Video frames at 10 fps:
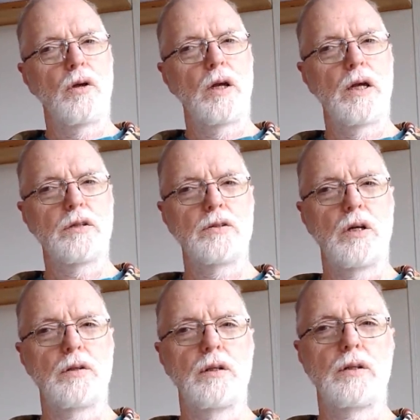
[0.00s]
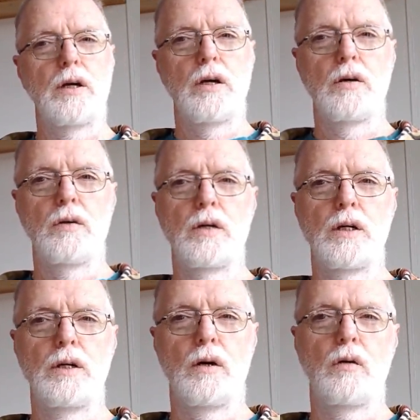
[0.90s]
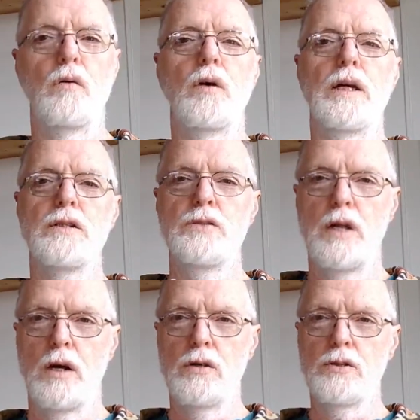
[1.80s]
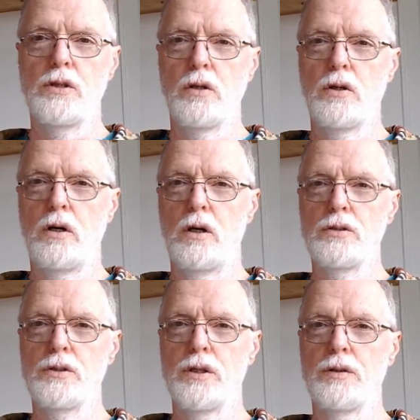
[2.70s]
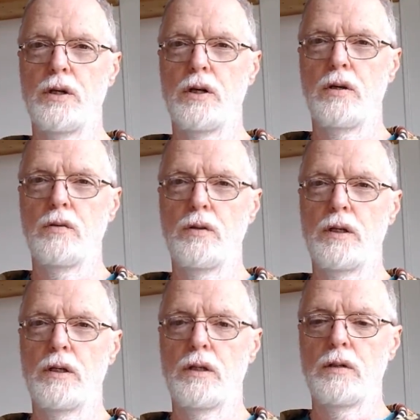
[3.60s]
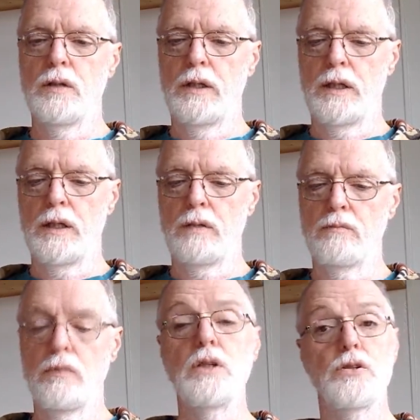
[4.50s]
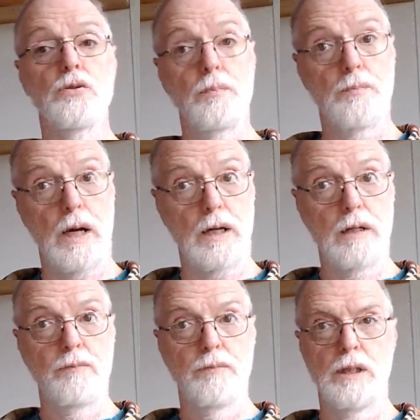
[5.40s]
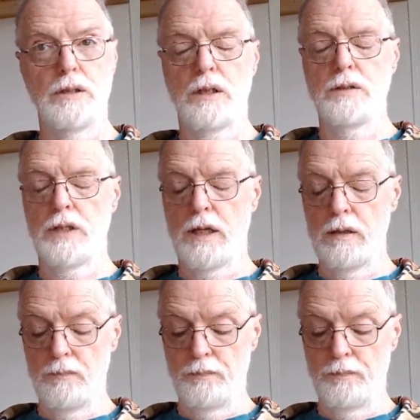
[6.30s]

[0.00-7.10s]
that they're, it's their sunk costs that they're strip mining, as I said.